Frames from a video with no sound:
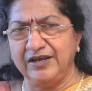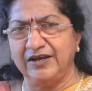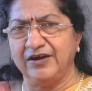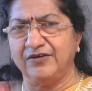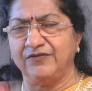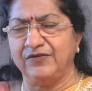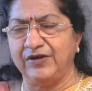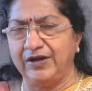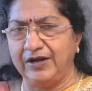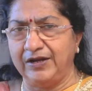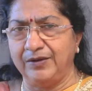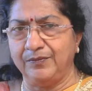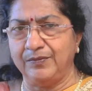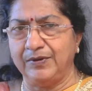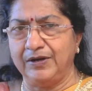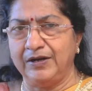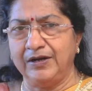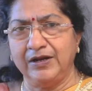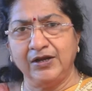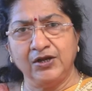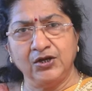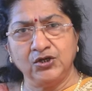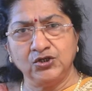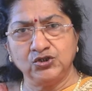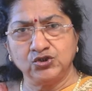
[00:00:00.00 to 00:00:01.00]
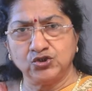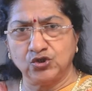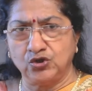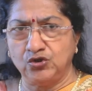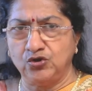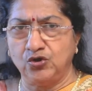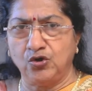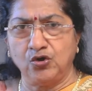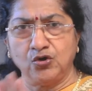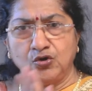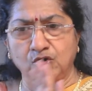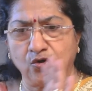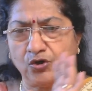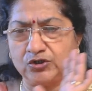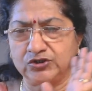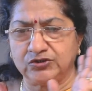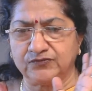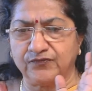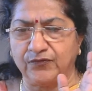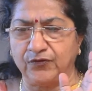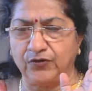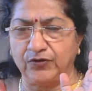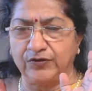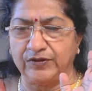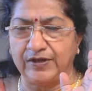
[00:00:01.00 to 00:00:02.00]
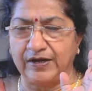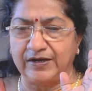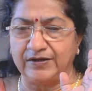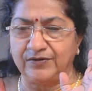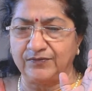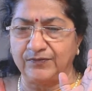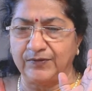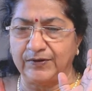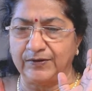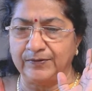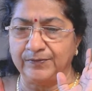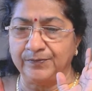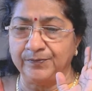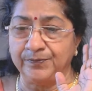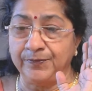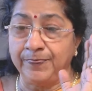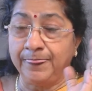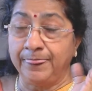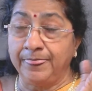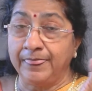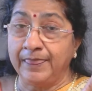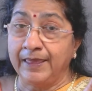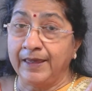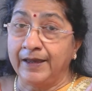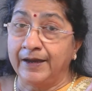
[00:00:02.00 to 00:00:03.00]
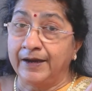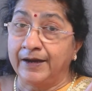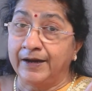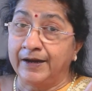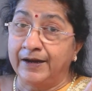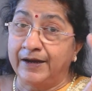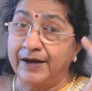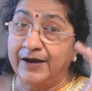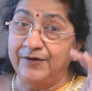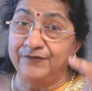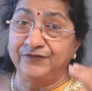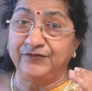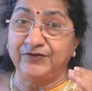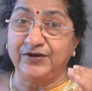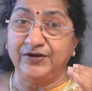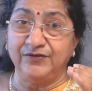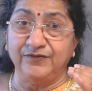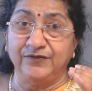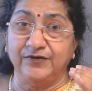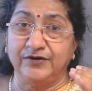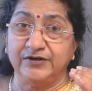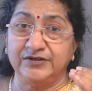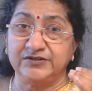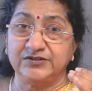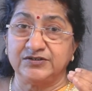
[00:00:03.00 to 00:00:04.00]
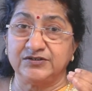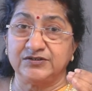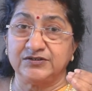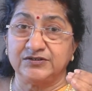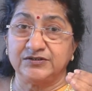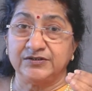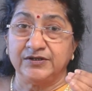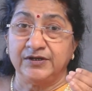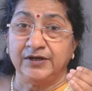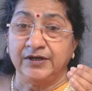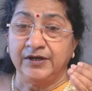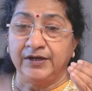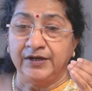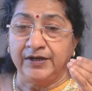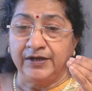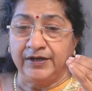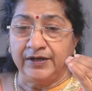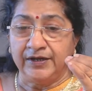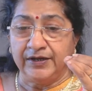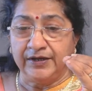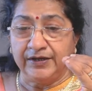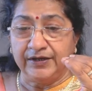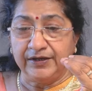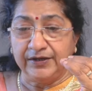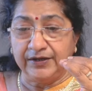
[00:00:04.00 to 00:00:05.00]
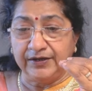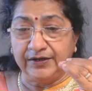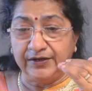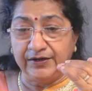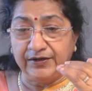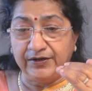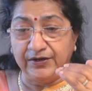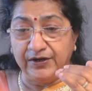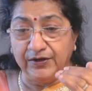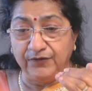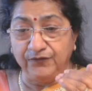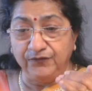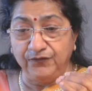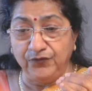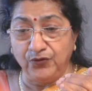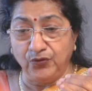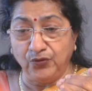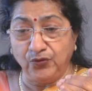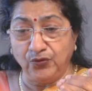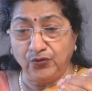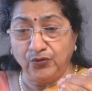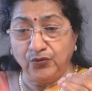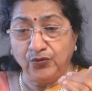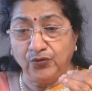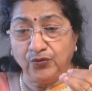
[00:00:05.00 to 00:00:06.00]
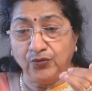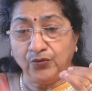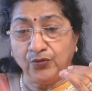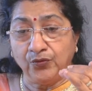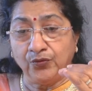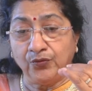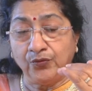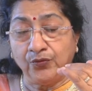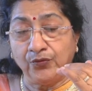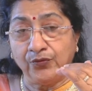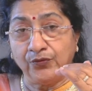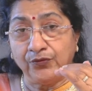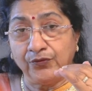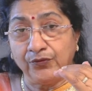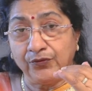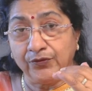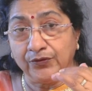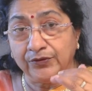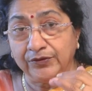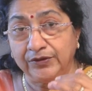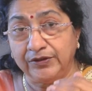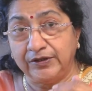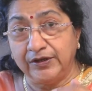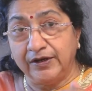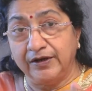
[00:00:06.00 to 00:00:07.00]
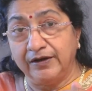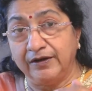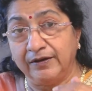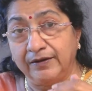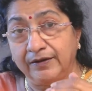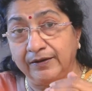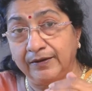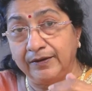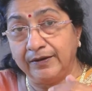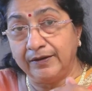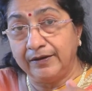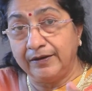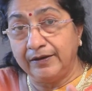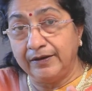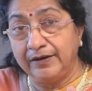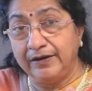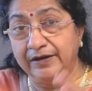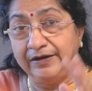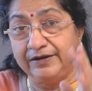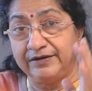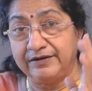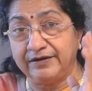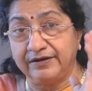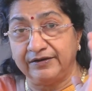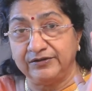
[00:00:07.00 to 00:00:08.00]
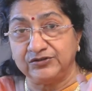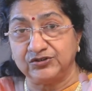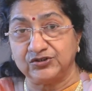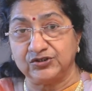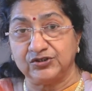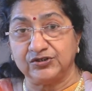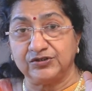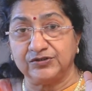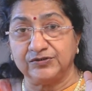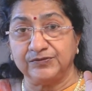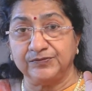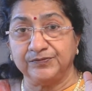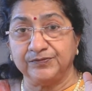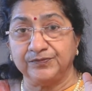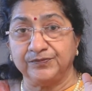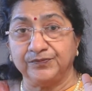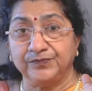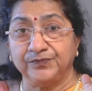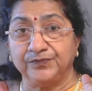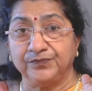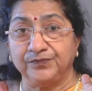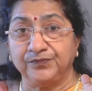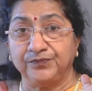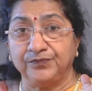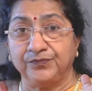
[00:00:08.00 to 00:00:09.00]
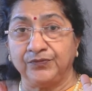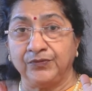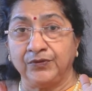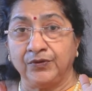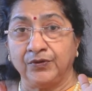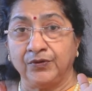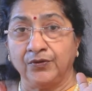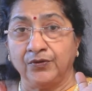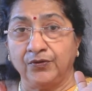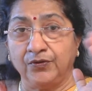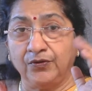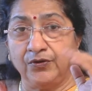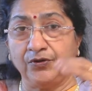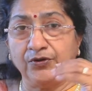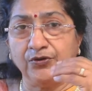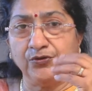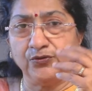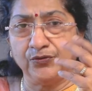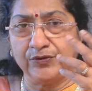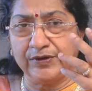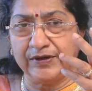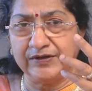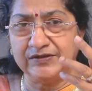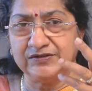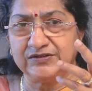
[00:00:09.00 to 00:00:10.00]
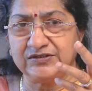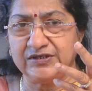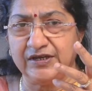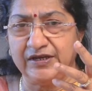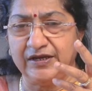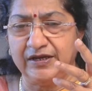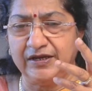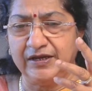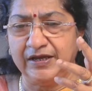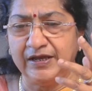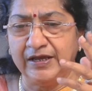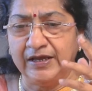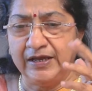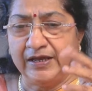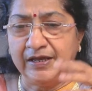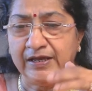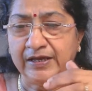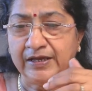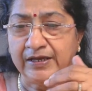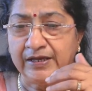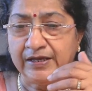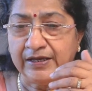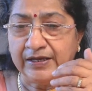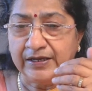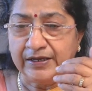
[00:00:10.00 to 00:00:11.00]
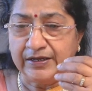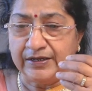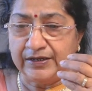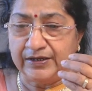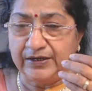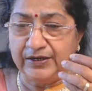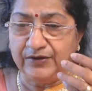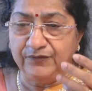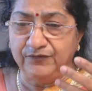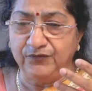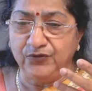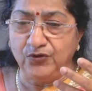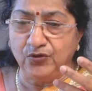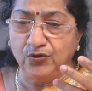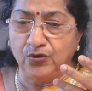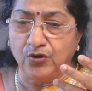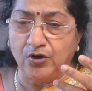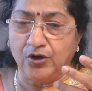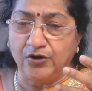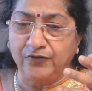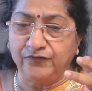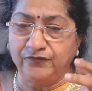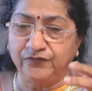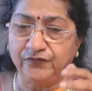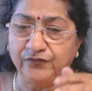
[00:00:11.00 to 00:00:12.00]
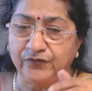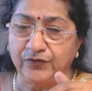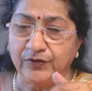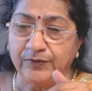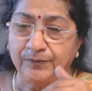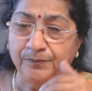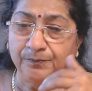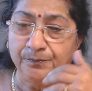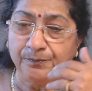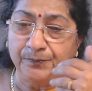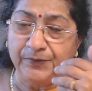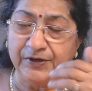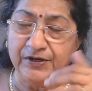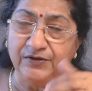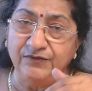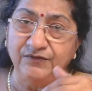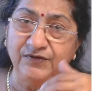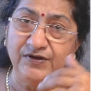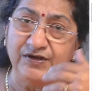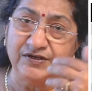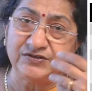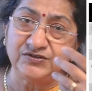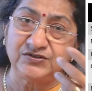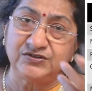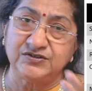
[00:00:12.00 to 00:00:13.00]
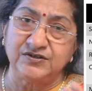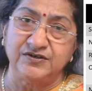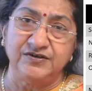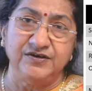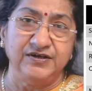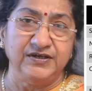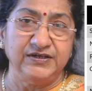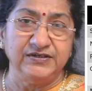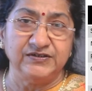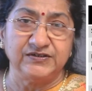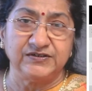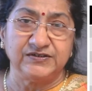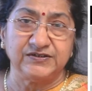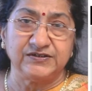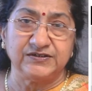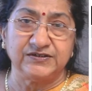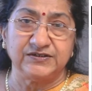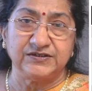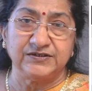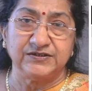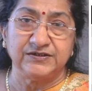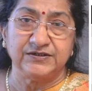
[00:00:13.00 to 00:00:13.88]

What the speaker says: available. So, no cost for that one. Afterwards, review the literature, or you can say review of previous studies.